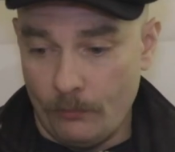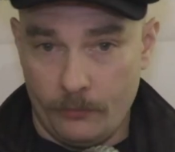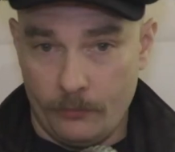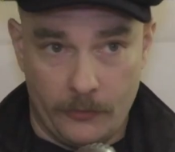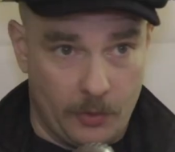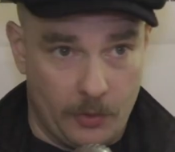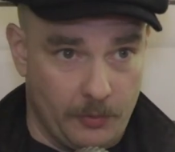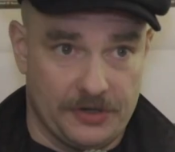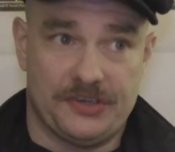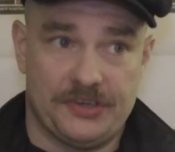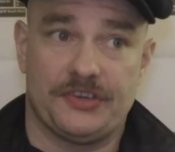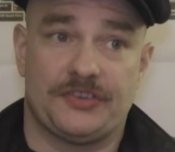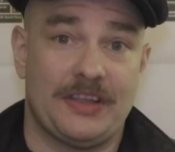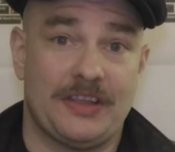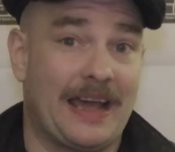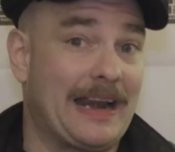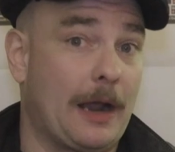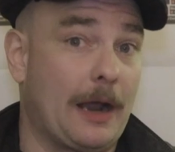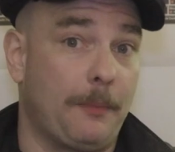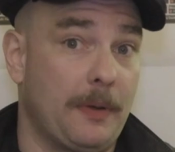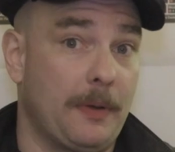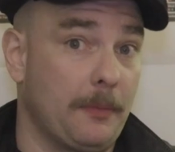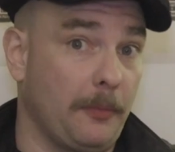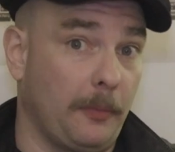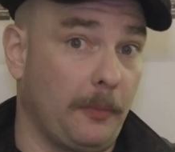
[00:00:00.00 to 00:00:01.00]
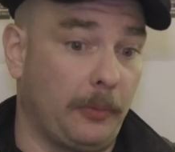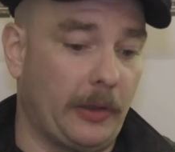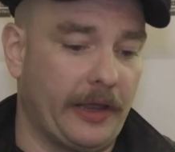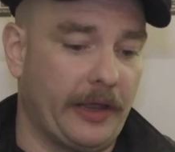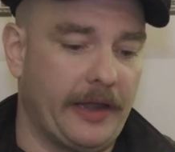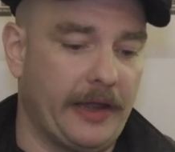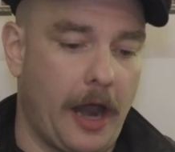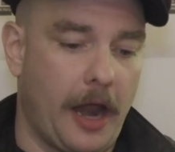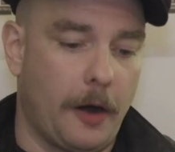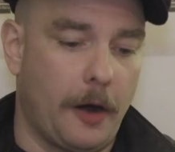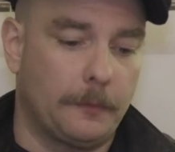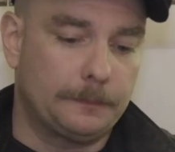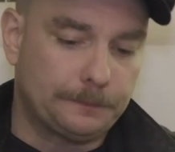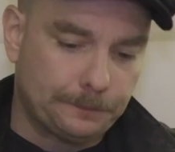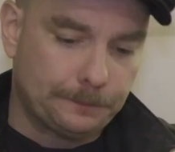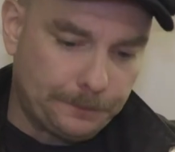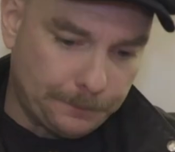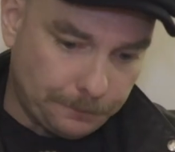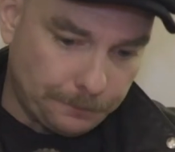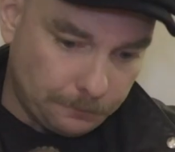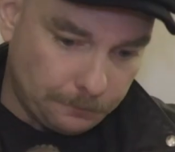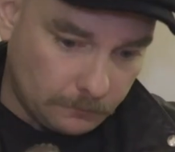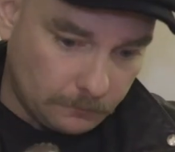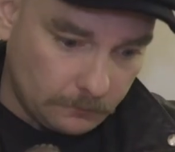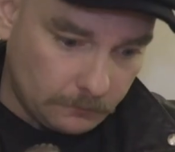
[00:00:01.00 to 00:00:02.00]
which is not how people play now.
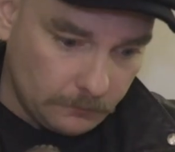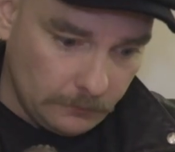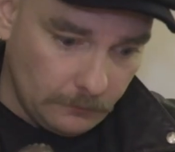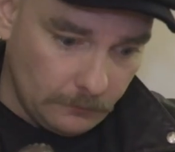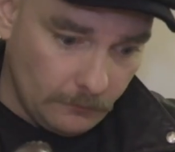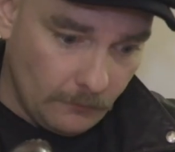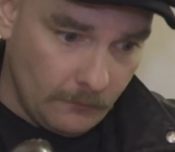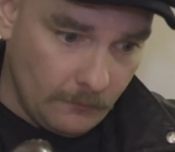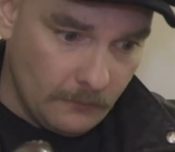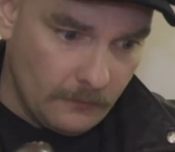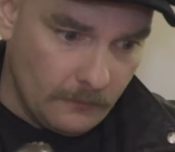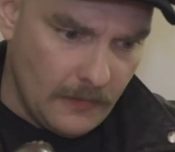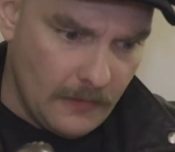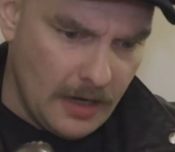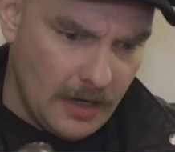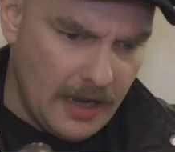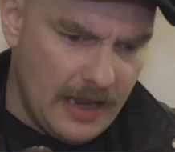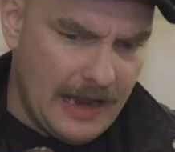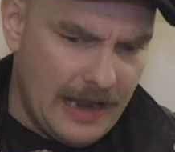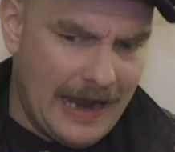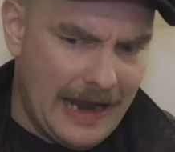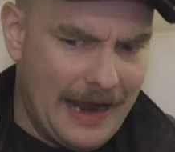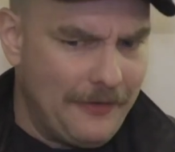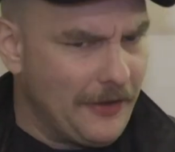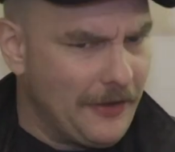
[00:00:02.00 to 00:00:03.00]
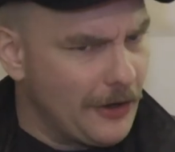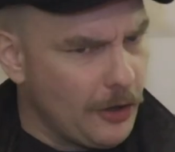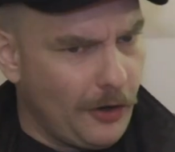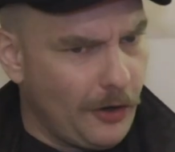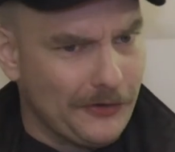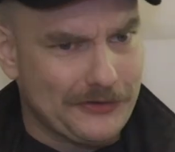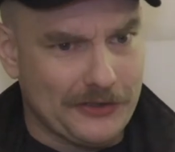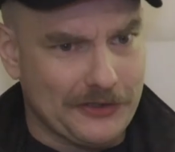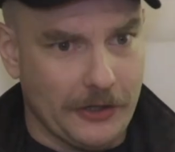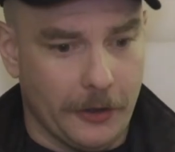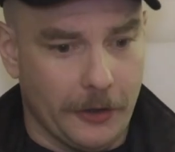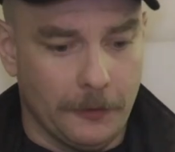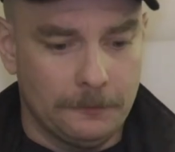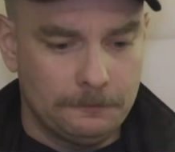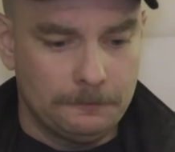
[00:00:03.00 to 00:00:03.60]
And that also